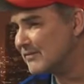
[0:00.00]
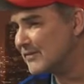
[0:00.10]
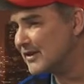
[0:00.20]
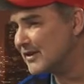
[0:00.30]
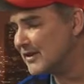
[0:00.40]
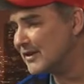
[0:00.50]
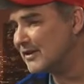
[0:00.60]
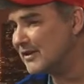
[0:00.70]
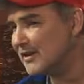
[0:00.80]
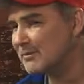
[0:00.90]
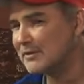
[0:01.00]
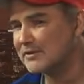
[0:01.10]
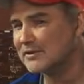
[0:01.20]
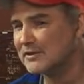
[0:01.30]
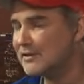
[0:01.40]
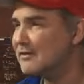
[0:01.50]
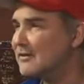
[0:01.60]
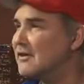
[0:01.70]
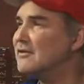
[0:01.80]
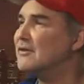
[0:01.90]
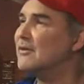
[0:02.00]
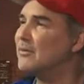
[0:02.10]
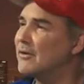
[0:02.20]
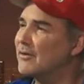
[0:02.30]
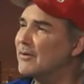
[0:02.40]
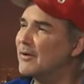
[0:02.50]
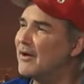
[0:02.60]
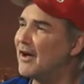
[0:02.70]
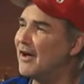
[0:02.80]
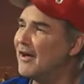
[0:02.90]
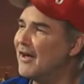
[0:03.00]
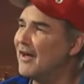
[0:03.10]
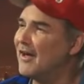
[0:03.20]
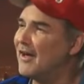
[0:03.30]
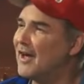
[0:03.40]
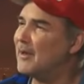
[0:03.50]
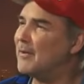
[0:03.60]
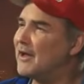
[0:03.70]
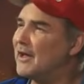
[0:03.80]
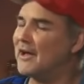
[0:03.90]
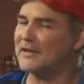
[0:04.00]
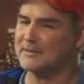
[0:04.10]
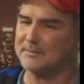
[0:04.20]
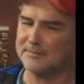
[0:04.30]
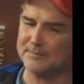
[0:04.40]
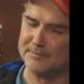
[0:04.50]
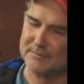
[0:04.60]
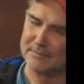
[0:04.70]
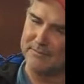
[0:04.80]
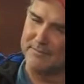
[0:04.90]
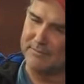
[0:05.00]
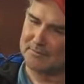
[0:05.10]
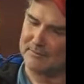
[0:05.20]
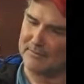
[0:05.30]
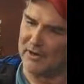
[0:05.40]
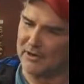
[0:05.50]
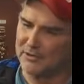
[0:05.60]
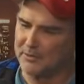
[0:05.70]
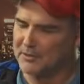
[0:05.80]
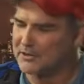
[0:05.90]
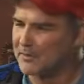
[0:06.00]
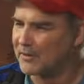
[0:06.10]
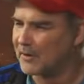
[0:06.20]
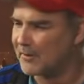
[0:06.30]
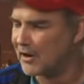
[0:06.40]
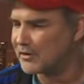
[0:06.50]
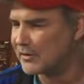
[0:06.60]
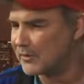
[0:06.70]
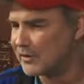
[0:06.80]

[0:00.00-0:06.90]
But goddamn, says the teacher, that's a good one. Anybody else? Marjorie puts up her hand. Marjorie,